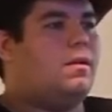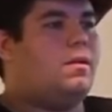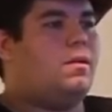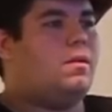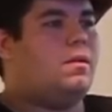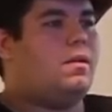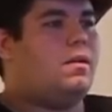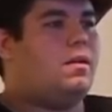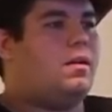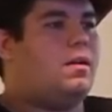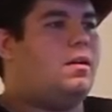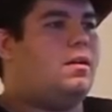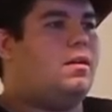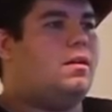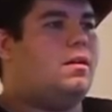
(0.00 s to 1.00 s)

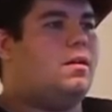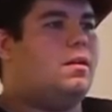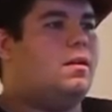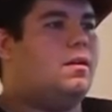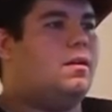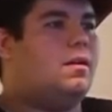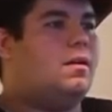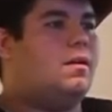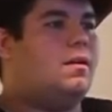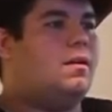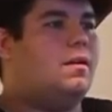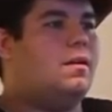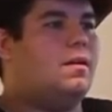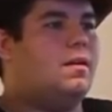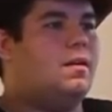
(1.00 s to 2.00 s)

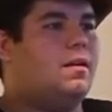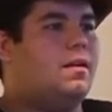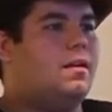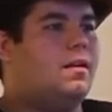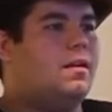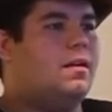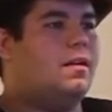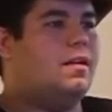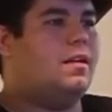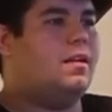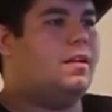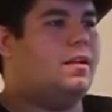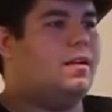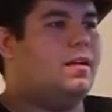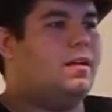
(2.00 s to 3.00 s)

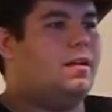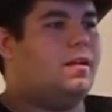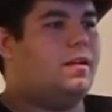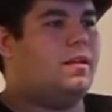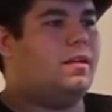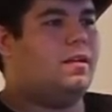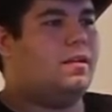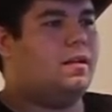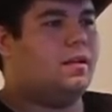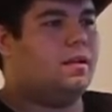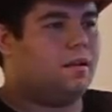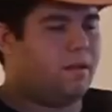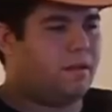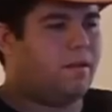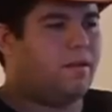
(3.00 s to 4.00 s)

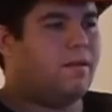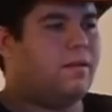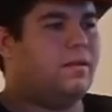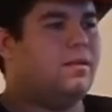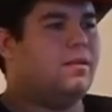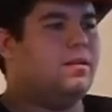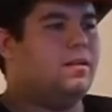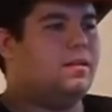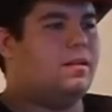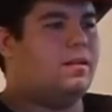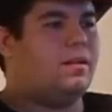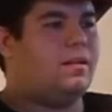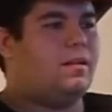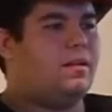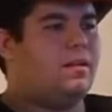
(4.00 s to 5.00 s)

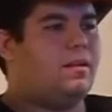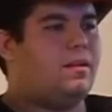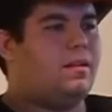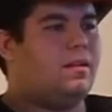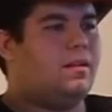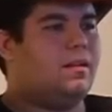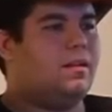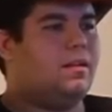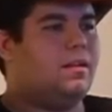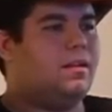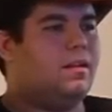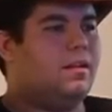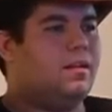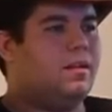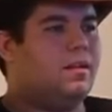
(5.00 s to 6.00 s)

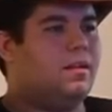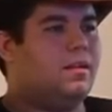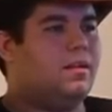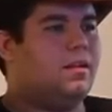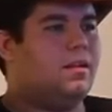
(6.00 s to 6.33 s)
No words are spoken by the person on screen.